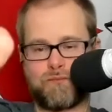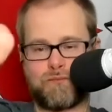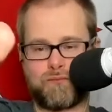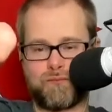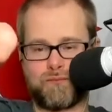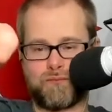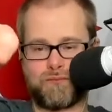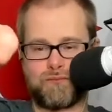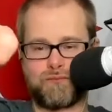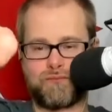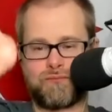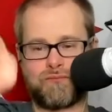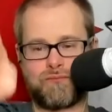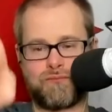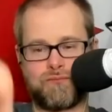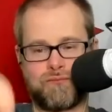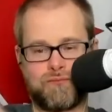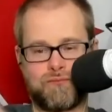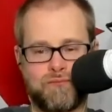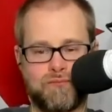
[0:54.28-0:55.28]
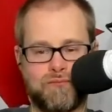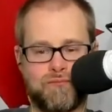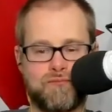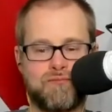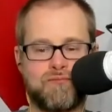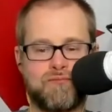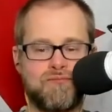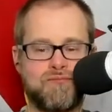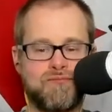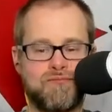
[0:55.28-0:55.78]

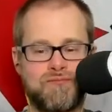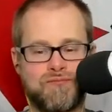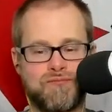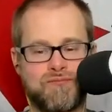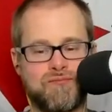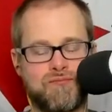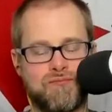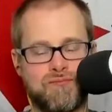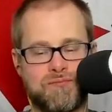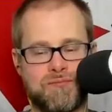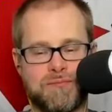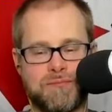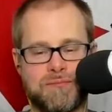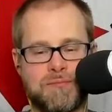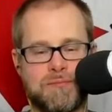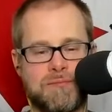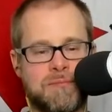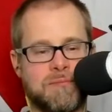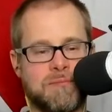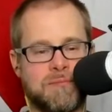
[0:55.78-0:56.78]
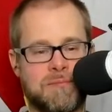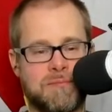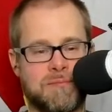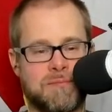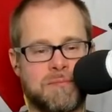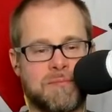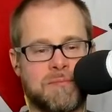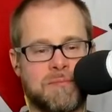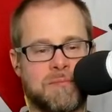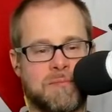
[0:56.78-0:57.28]

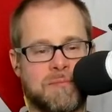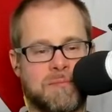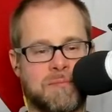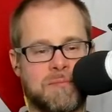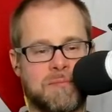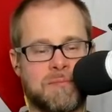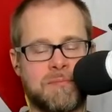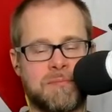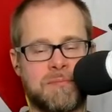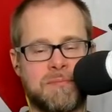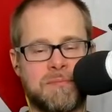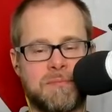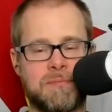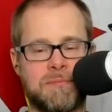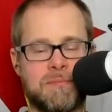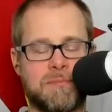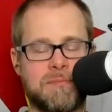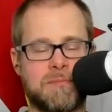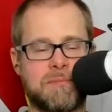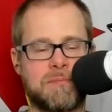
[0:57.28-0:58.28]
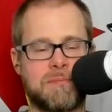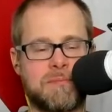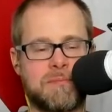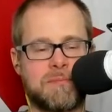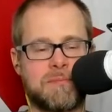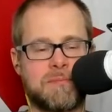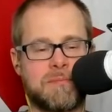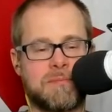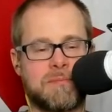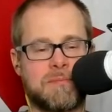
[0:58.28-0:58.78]

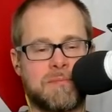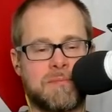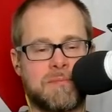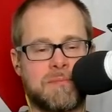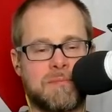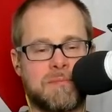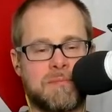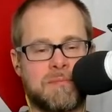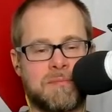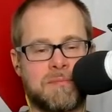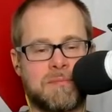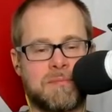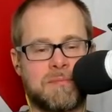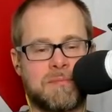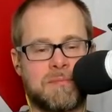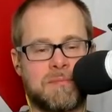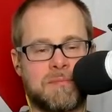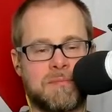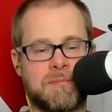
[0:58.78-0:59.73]
No words are spoken by the person on screen.